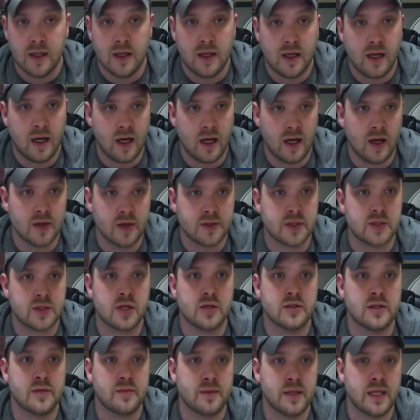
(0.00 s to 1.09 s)
Also
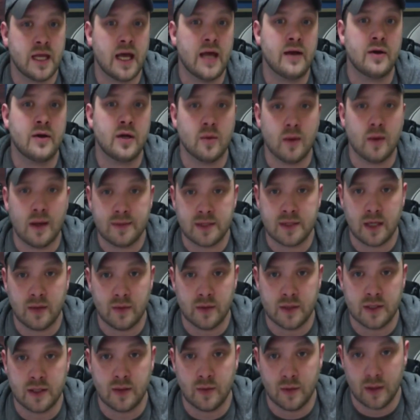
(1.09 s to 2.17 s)
shows up in the header of your website
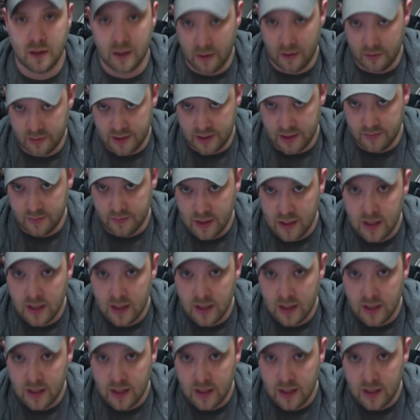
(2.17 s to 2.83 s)
when someone loads it.